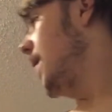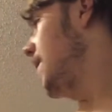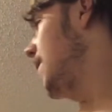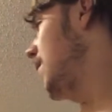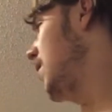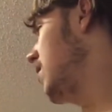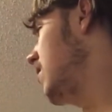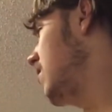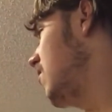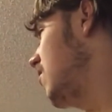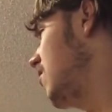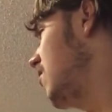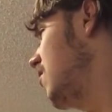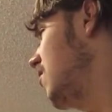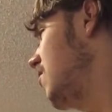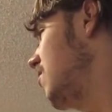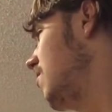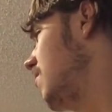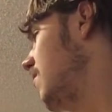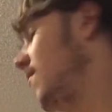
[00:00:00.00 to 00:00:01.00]
but
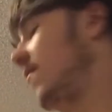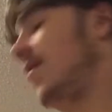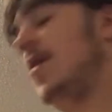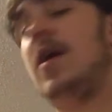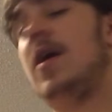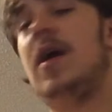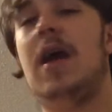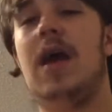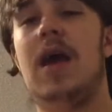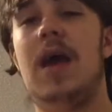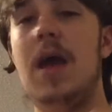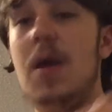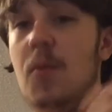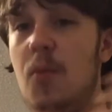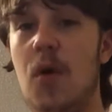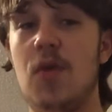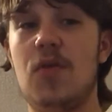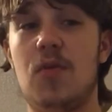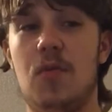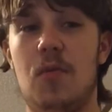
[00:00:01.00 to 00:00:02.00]
it
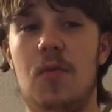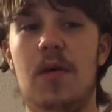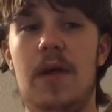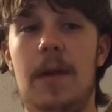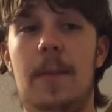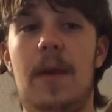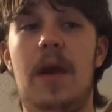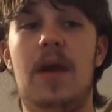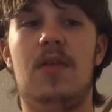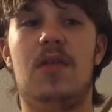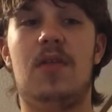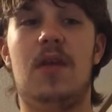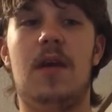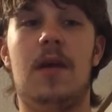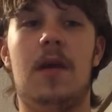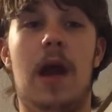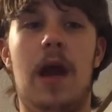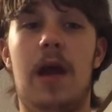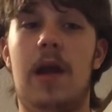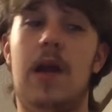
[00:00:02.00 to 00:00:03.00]
was a really
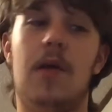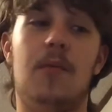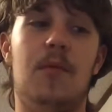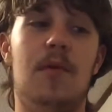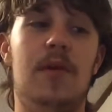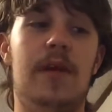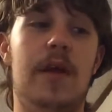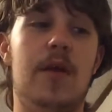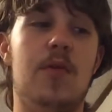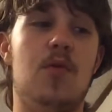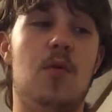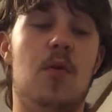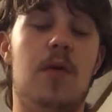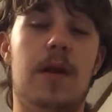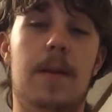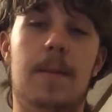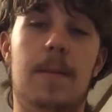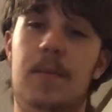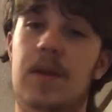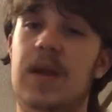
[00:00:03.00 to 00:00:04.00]
amazing, and I really
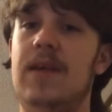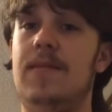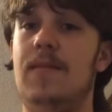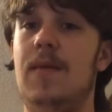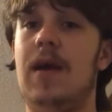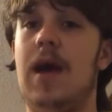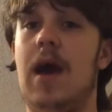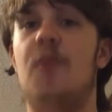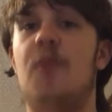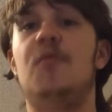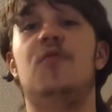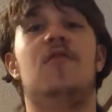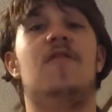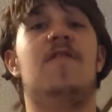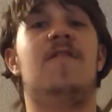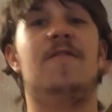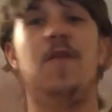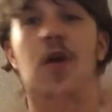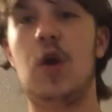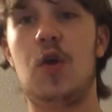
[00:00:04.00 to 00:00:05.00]
enjoyed it. Believe me, I was
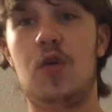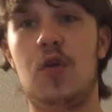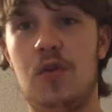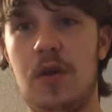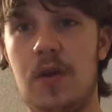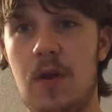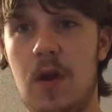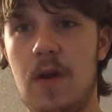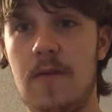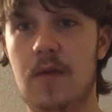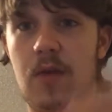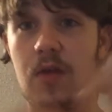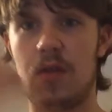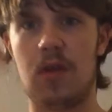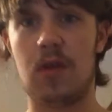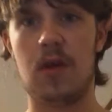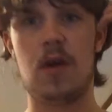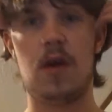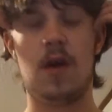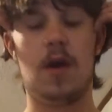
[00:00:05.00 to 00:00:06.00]
freakishly
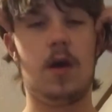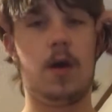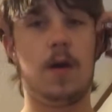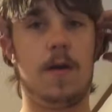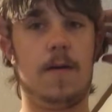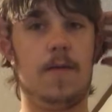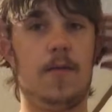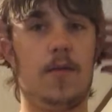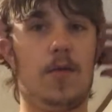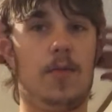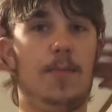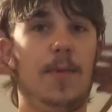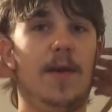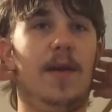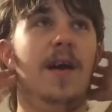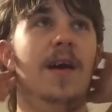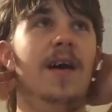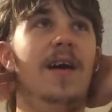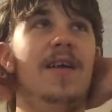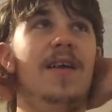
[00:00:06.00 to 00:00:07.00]
nervous, nervous
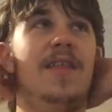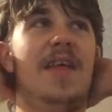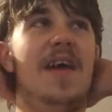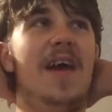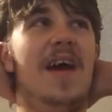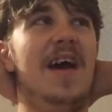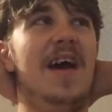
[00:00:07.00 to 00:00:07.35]
because